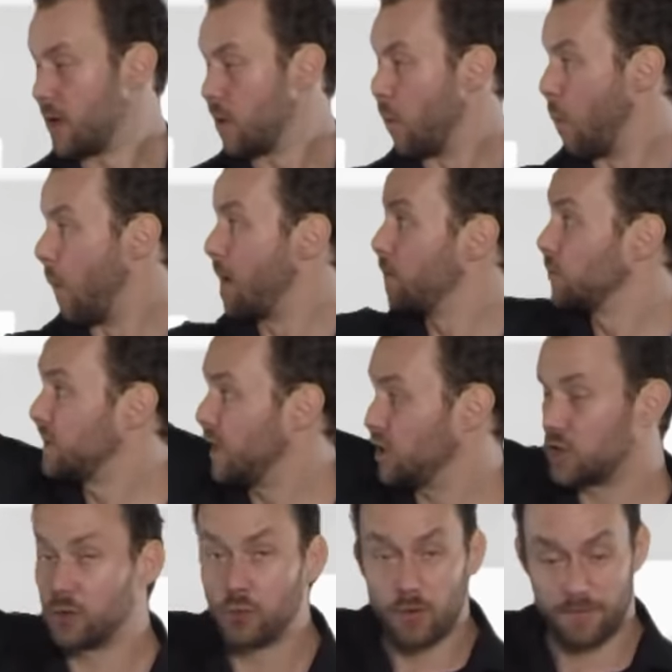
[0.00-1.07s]
1
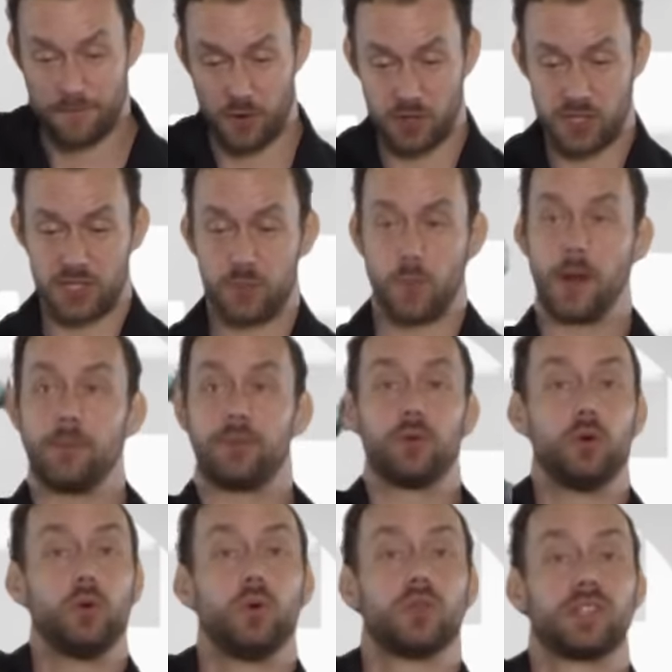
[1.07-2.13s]
rotation, reverse swipe
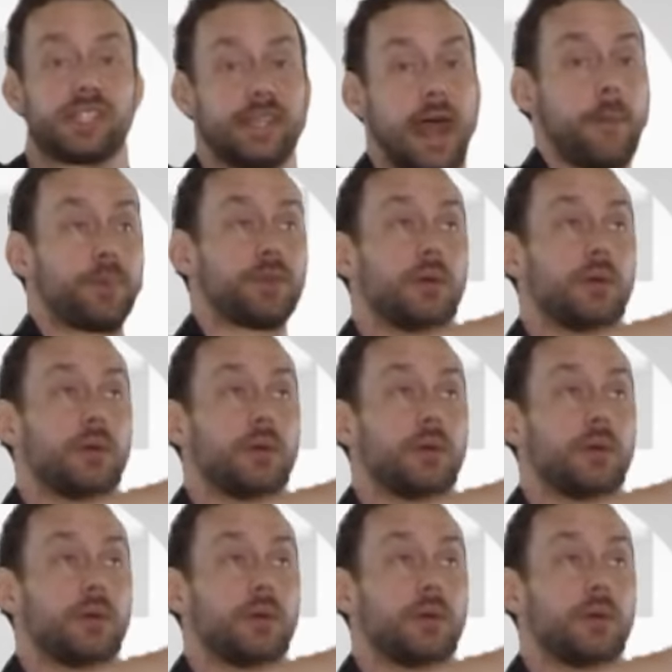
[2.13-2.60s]
through, snapping the